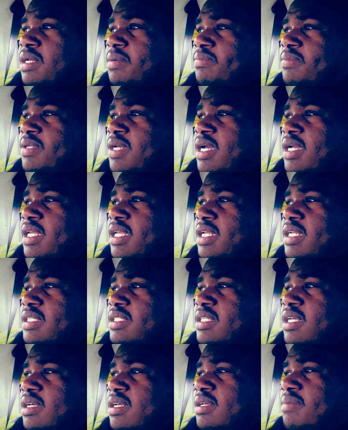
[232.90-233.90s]
Tim
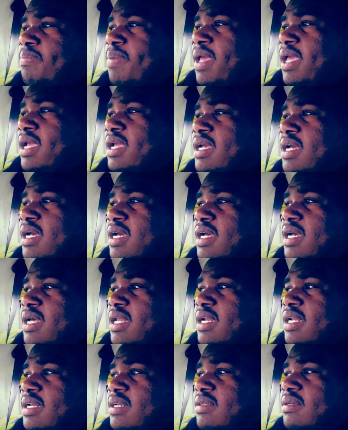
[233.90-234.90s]
Duncan took a pay
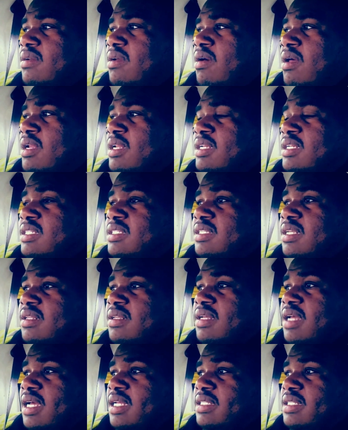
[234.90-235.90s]
cut and all of these
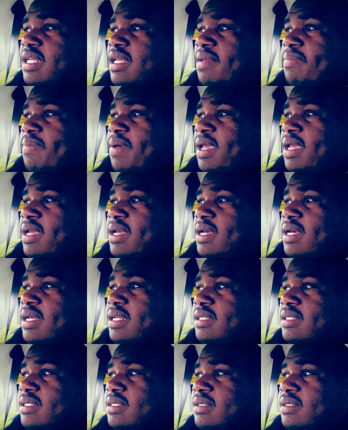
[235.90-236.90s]
other guys taking pay
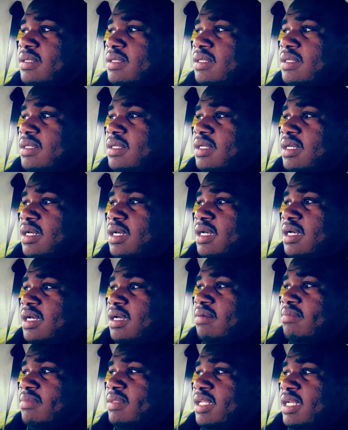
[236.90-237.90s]
cuts.
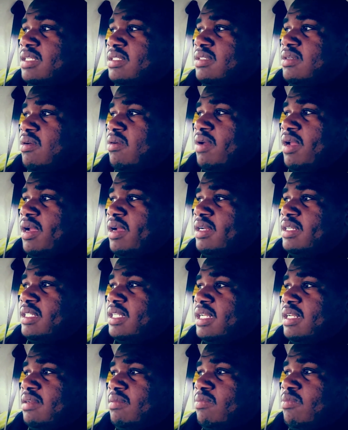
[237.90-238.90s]
Um, there's no
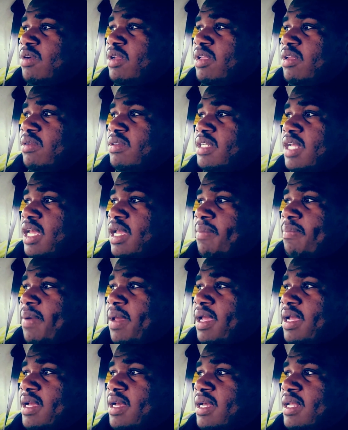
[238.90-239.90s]
guarantee when you take a
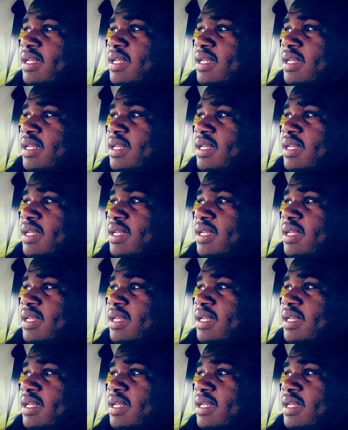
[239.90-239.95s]
pay